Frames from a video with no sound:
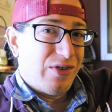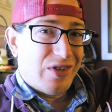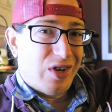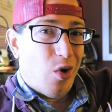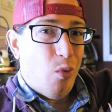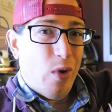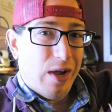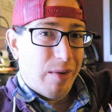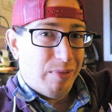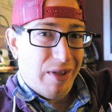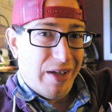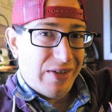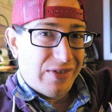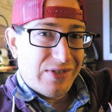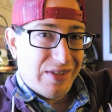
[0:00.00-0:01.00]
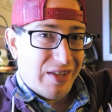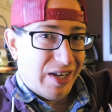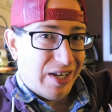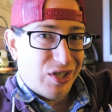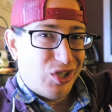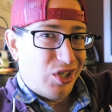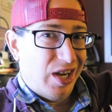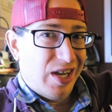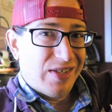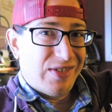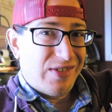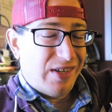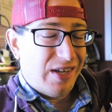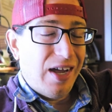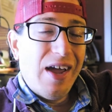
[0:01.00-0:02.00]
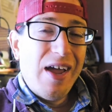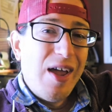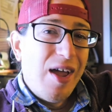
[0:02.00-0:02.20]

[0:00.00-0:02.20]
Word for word: There's like a wake place and like a GNC.